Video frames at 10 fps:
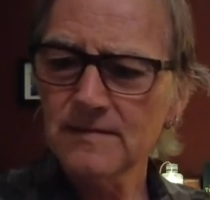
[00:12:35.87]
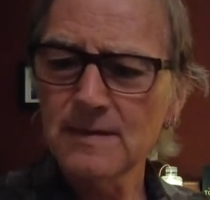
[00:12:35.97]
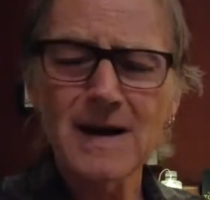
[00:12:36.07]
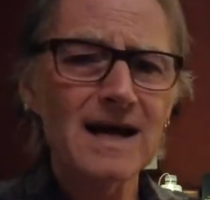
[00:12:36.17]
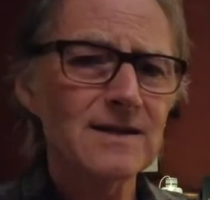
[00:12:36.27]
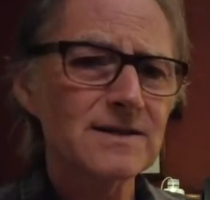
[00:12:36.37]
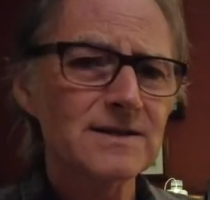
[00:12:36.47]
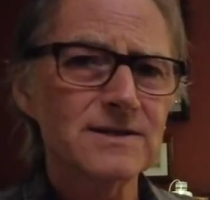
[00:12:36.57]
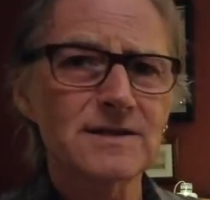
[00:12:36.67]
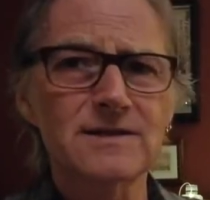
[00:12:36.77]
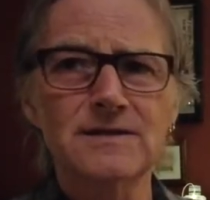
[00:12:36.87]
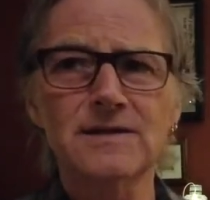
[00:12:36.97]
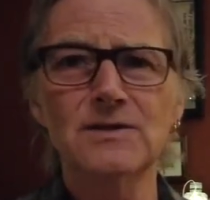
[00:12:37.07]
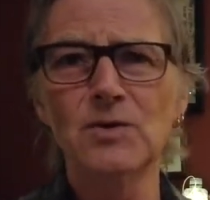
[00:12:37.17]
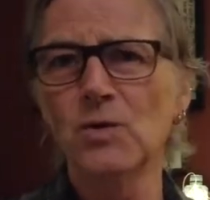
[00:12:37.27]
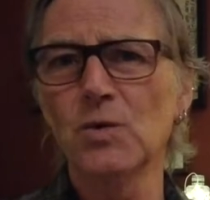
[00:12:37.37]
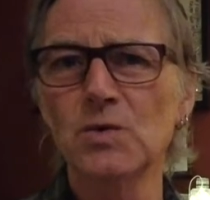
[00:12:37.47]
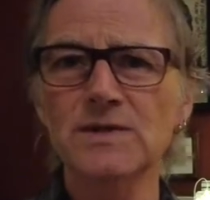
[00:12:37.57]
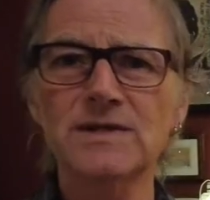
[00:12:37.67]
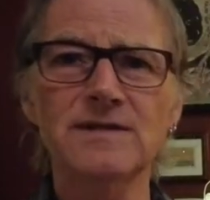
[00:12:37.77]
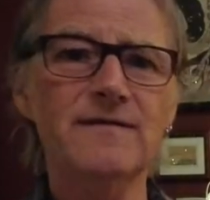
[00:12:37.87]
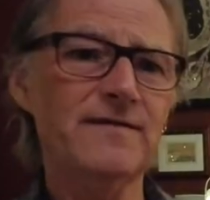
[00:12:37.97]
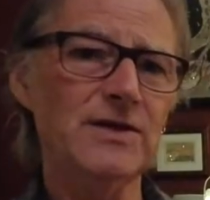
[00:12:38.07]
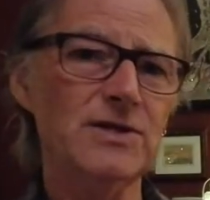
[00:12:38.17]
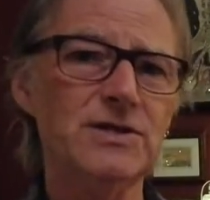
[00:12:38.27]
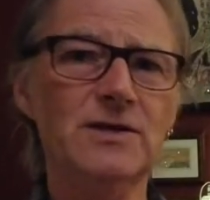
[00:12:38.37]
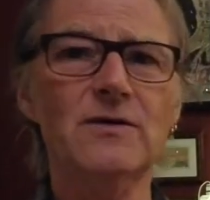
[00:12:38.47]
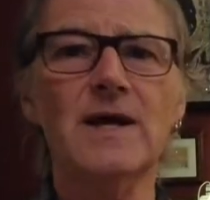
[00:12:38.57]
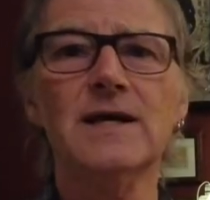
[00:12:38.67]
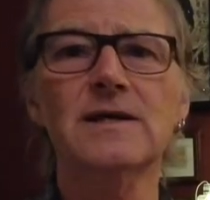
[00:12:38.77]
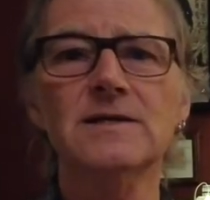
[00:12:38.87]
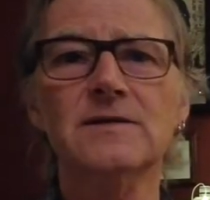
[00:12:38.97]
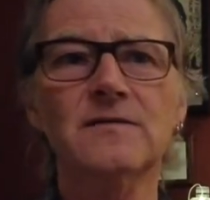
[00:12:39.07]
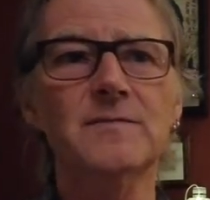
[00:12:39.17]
palates and the nose and the finish and all that kind of stuff,